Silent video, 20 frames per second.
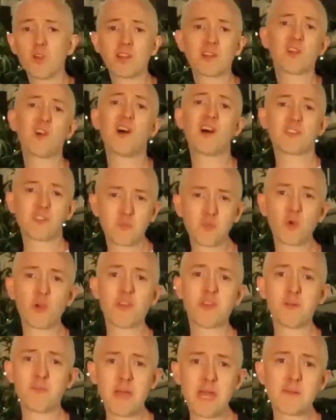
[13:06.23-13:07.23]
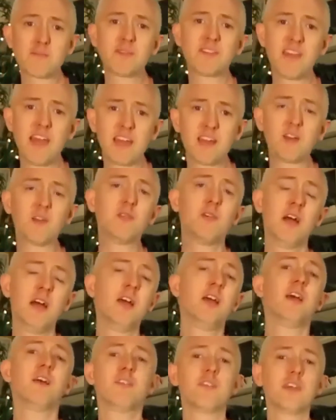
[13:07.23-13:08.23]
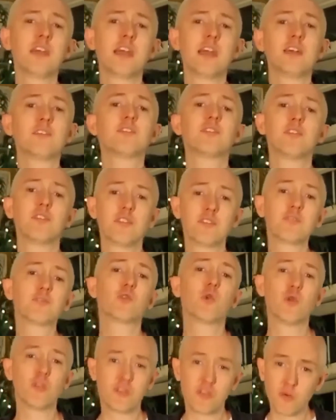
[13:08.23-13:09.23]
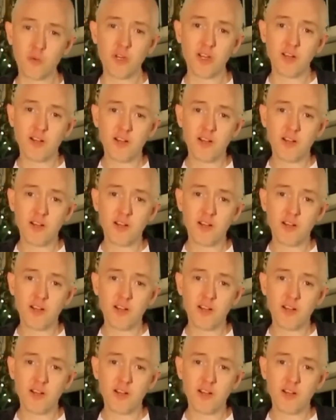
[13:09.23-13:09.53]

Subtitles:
Will it cost more than a baked potato? The answer is, of course it